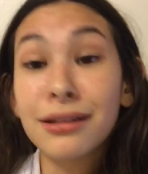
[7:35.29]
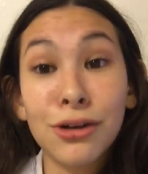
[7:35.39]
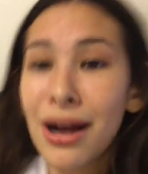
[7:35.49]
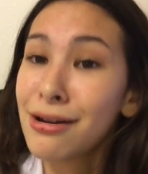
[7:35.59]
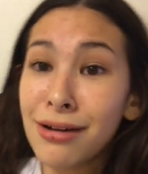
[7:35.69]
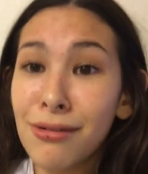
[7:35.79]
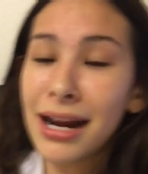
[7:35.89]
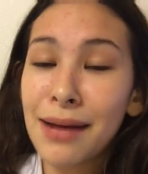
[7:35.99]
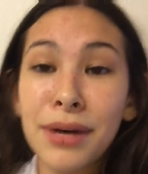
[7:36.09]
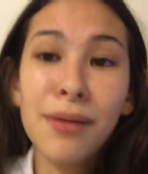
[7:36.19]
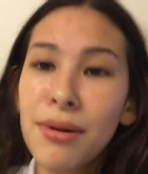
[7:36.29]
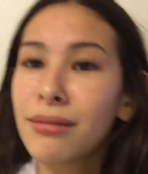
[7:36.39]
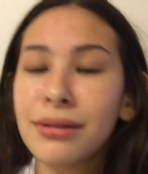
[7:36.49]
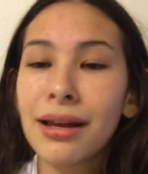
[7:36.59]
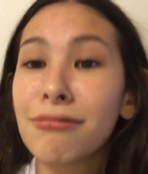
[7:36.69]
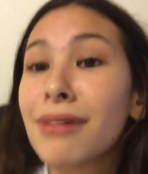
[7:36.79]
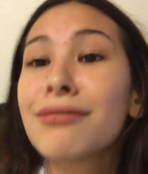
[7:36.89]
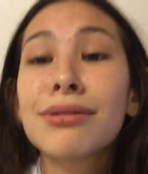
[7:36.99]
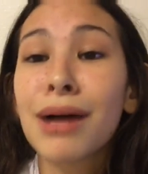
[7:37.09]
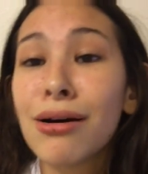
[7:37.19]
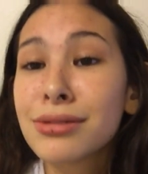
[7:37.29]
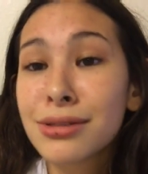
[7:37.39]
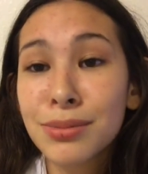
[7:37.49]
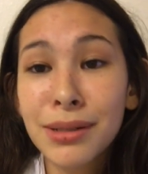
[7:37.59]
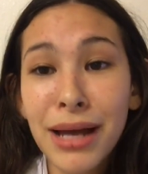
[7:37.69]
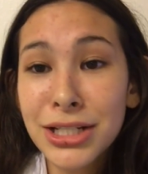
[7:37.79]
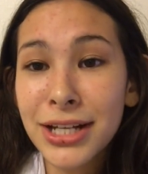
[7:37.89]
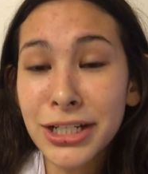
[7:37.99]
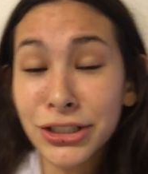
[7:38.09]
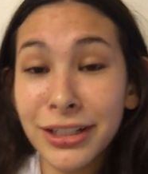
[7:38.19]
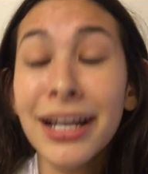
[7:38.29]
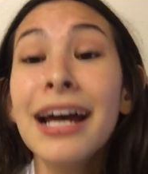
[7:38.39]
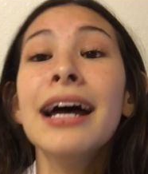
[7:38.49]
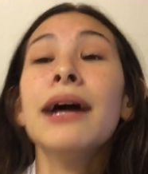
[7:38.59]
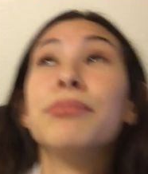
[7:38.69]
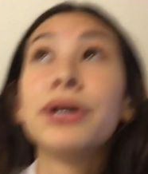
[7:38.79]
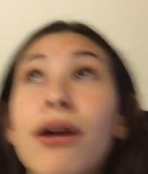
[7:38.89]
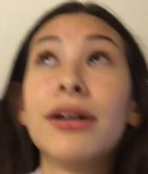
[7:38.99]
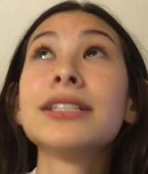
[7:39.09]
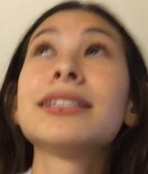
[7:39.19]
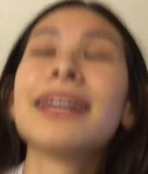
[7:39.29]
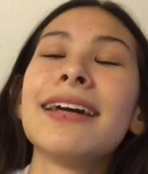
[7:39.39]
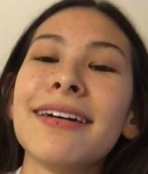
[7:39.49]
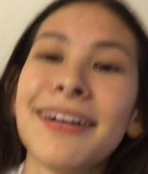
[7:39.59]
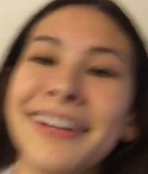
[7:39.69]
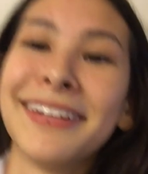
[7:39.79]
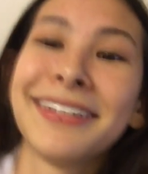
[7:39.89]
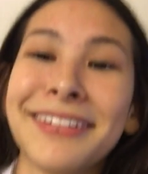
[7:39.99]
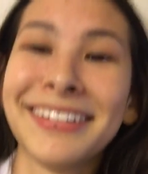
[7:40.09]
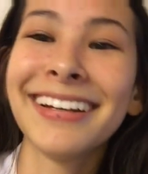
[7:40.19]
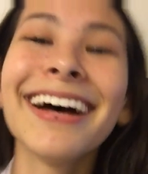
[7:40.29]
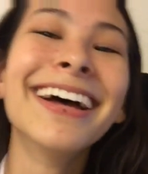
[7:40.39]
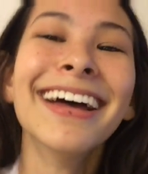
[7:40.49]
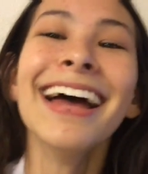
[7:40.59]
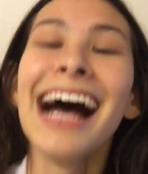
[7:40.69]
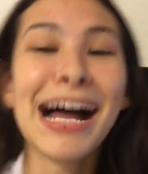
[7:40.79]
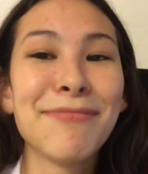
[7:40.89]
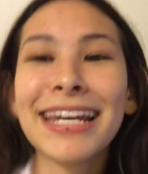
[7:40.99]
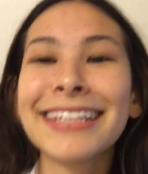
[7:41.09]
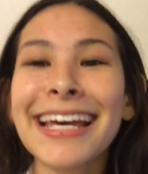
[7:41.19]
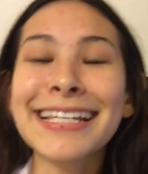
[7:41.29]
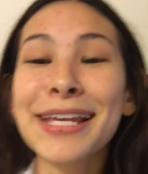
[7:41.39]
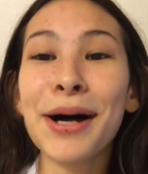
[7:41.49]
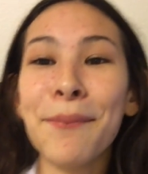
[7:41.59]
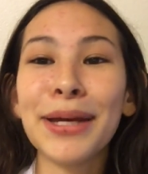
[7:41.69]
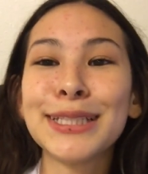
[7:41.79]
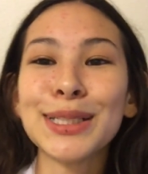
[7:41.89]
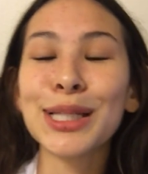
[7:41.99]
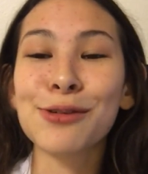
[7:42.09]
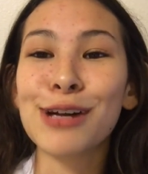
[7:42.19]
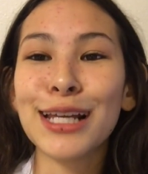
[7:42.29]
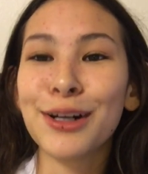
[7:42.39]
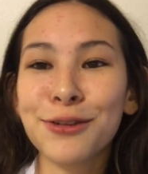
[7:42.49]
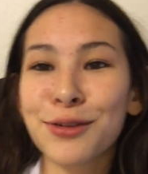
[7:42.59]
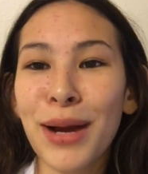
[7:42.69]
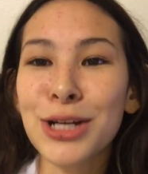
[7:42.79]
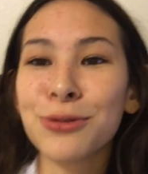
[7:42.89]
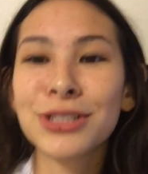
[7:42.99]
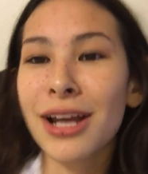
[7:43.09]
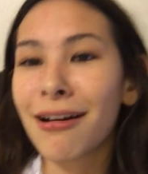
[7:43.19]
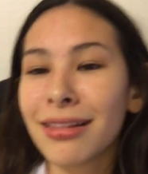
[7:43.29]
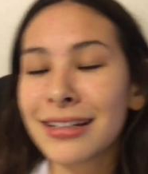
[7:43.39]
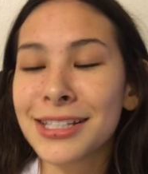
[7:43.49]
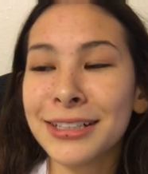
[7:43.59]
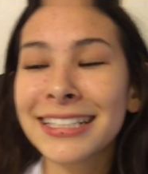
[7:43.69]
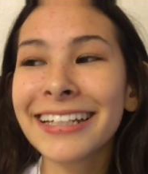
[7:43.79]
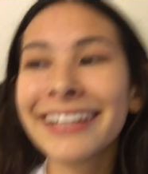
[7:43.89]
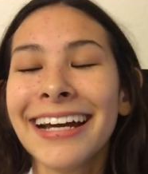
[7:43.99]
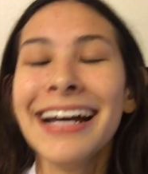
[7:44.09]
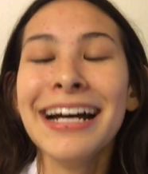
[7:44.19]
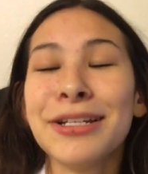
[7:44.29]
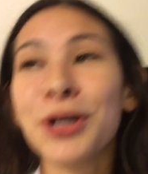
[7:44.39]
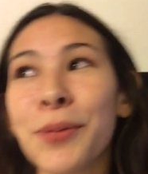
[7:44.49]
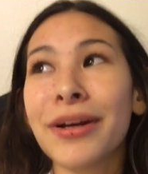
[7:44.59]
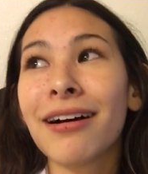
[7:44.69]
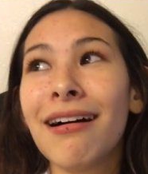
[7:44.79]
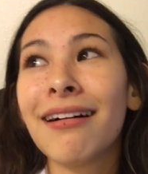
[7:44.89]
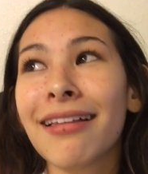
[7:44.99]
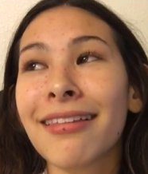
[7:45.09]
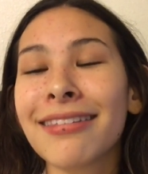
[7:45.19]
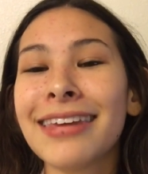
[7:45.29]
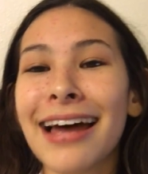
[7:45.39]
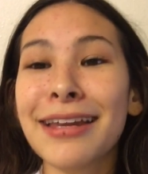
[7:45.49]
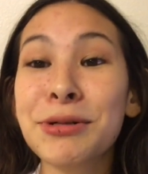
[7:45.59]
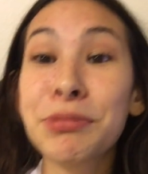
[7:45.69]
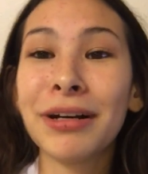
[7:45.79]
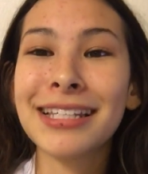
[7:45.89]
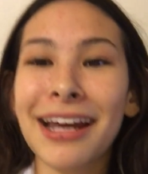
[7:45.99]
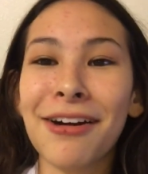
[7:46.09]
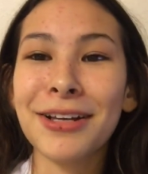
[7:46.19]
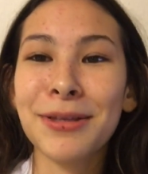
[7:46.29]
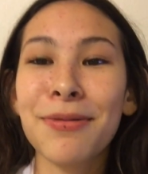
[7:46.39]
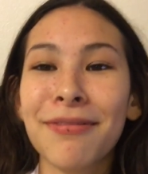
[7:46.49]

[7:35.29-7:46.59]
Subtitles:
girl, I don't know what happened. I'm probably, like, running from my own stupid imagination. But honestly, I'm making like such a big deal of running over my own shadow. Like, seriously? No, but yeah, that was pretty scary.